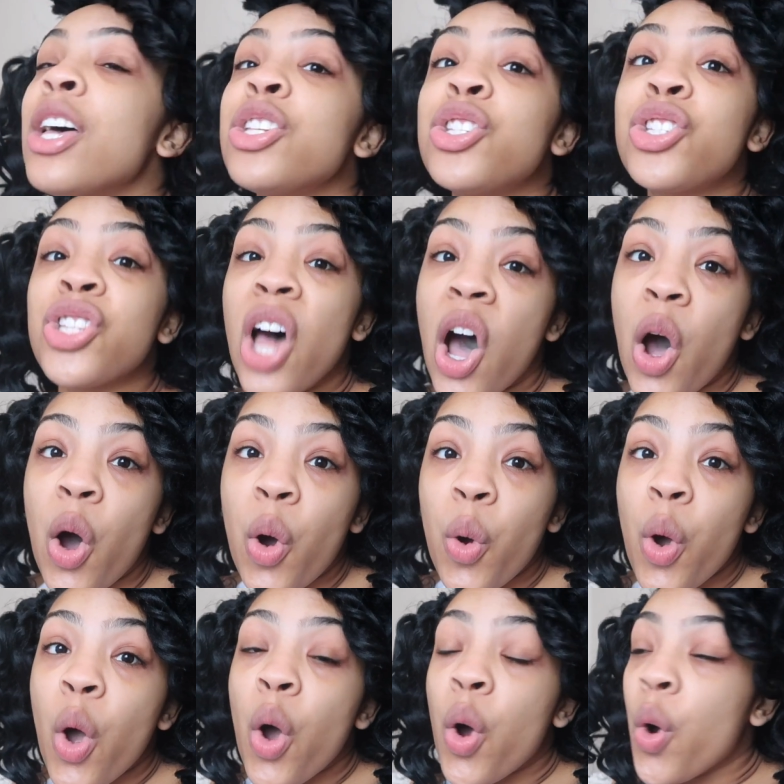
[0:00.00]

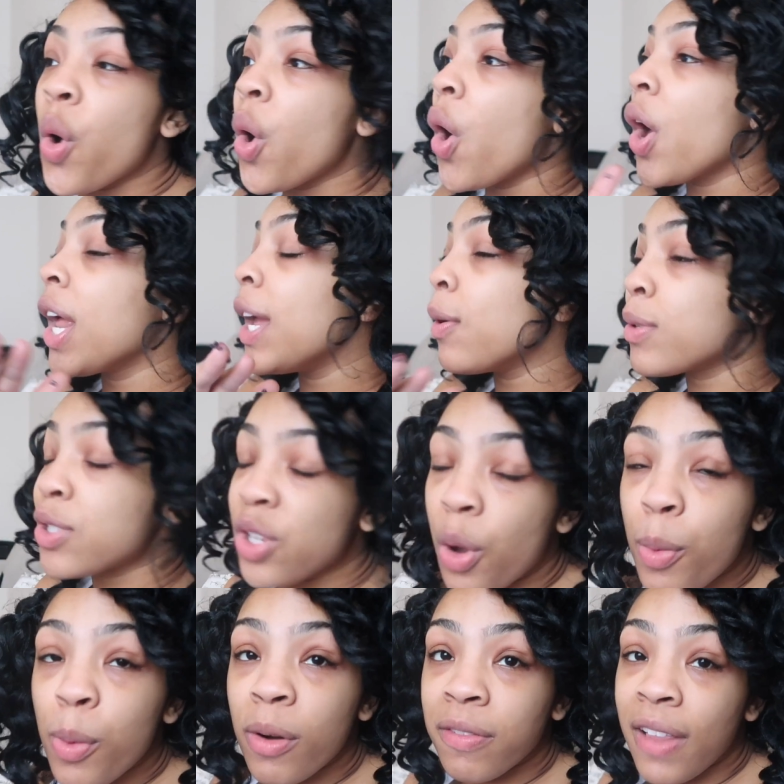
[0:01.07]
So it was
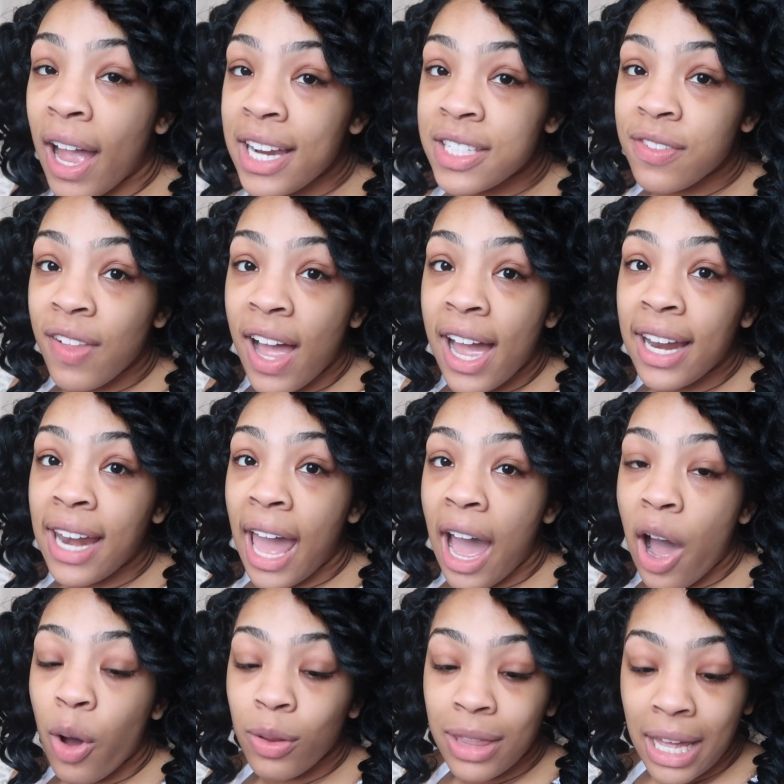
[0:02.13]
no more flights flying
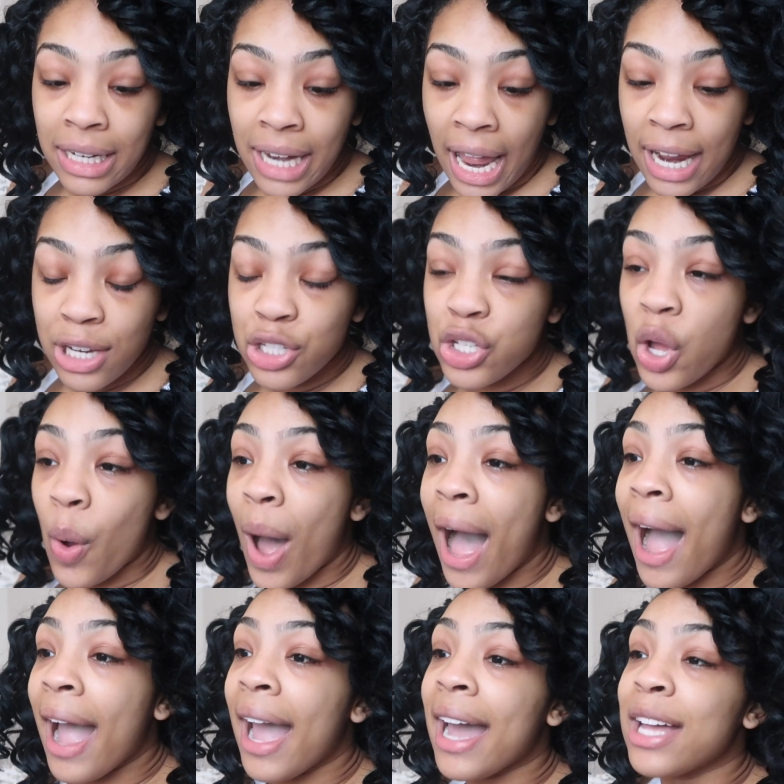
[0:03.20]
out that night. So
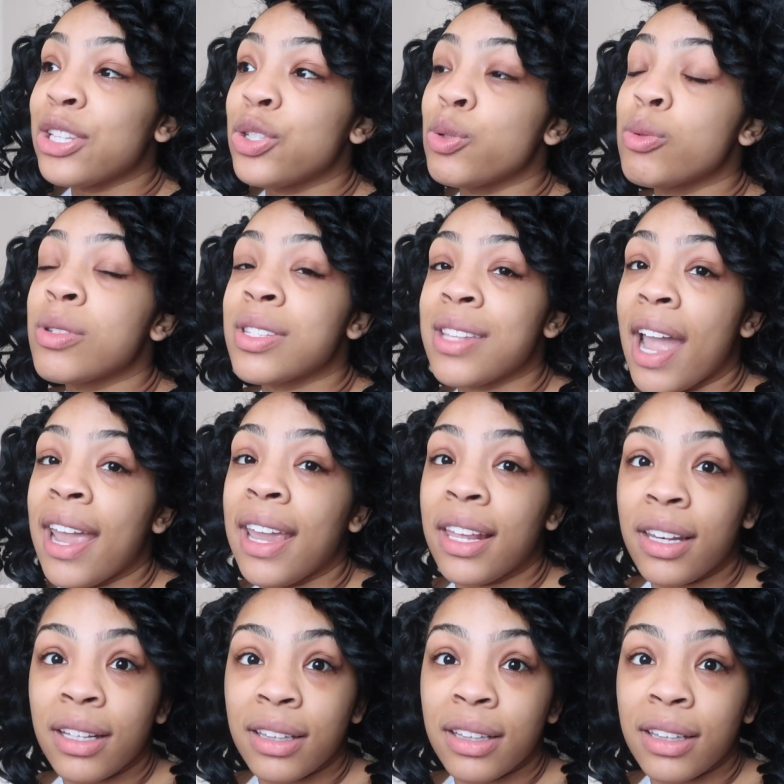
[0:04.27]
I had to stay in